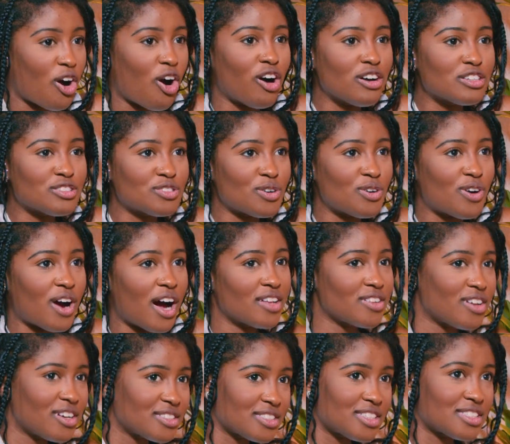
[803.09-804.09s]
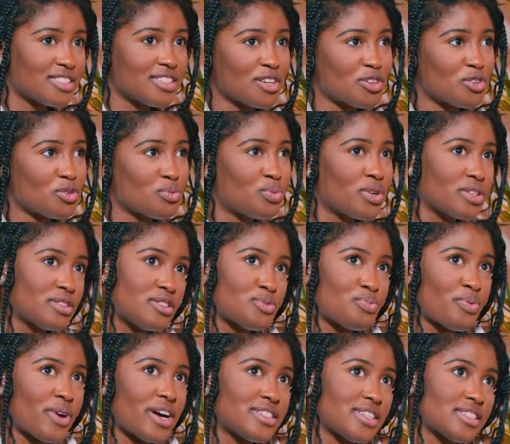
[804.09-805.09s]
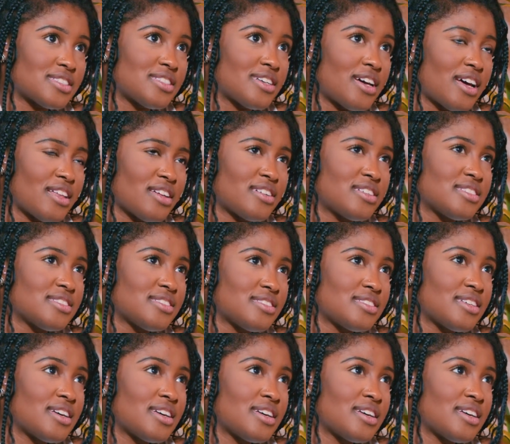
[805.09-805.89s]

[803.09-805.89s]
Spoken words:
also how long did it take you to put this project together? Because